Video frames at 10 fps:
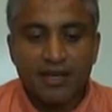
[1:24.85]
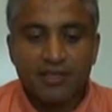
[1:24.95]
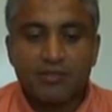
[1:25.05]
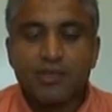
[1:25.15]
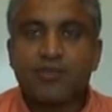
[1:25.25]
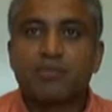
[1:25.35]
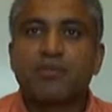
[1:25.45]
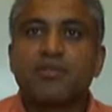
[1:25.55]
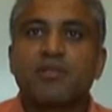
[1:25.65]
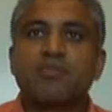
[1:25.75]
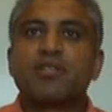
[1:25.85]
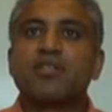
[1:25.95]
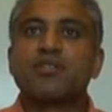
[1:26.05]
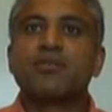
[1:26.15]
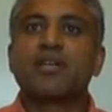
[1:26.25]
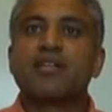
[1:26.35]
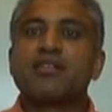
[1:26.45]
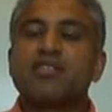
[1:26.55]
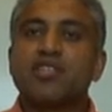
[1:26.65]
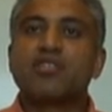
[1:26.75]
it improves performance because you can
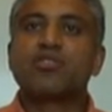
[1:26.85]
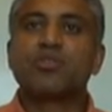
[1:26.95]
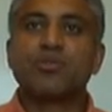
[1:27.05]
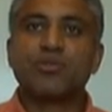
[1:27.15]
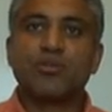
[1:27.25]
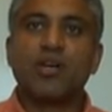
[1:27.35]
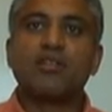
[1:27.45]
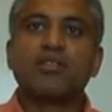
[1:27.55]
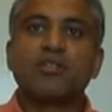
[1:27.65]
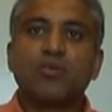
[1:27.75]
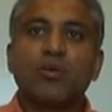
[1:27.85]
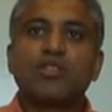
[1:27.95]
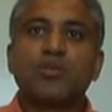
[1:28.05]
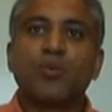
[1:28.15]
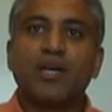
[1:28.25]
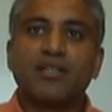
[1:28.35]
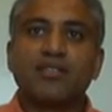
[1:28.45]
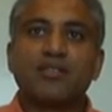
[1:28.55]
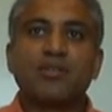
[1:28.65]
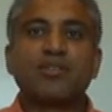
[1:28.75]
just choose to audit what you want.
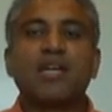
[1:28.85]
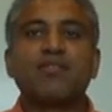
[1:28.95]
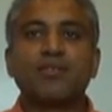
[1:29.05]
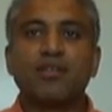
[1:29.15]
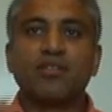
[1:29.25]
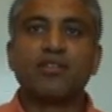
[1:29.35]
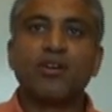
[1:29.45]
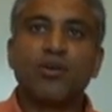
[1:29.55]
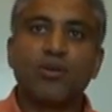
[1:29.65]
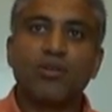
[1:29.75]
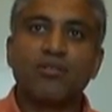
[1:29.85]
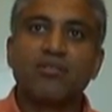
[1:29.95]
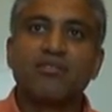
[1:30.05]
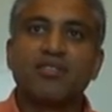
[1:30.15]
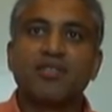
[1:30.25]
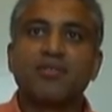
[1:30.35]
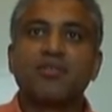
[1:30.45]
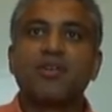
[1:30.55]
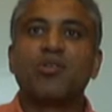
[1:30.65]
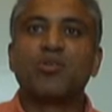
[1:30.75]
You don't have to audit the whole,
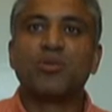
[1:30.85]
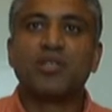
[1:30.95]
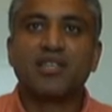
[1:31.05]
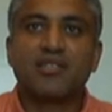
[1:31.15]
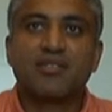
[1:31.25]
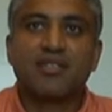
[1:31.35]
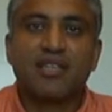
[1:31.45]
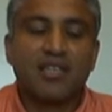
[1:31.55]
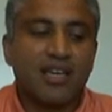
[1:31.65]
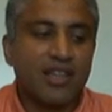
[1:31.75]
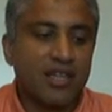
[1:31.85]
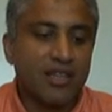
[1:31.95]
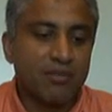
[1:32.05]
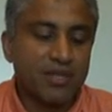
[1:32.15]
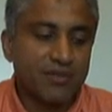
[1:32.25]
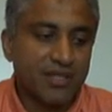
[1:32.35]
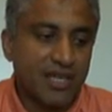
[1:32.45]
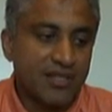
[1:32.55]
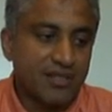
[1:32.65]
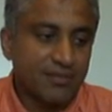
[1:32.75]
the whole world as in the previous
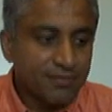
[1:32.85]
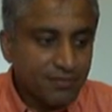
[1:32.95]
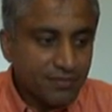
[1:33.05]
cases.